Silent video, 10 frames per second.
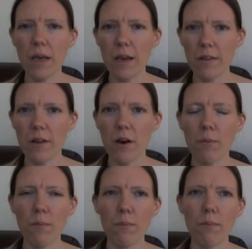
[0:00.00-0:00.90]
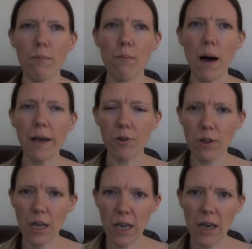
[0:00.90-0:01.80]
either buy
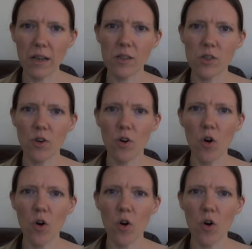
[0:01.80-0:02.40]
another kit